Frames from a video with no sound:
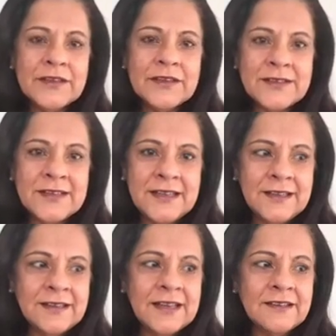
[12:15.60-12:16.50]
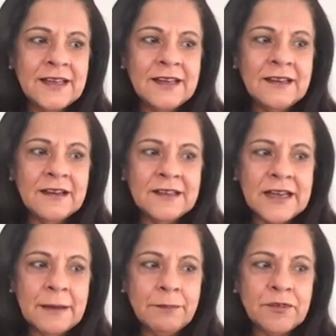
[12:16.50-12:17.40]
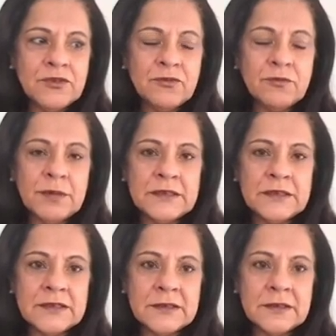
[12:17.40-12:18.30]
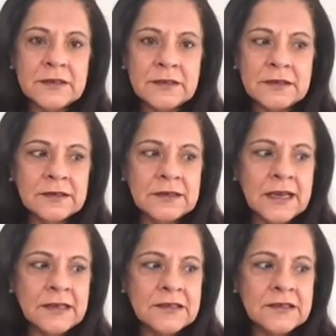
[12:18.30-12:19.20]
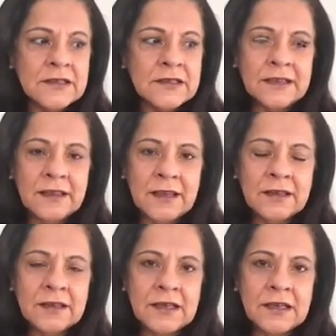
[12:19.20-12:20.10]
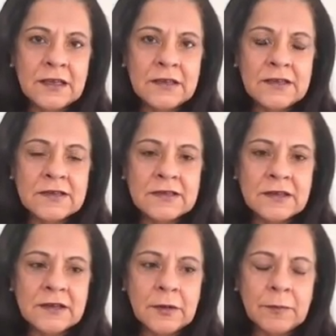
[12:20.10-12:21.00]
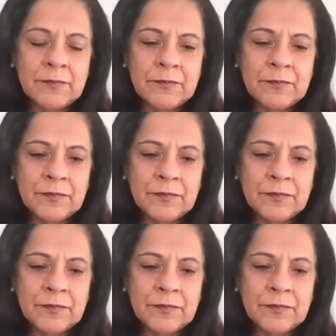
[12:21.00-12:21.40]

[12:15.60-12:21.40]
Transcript: see that they adapt to but that i think is um,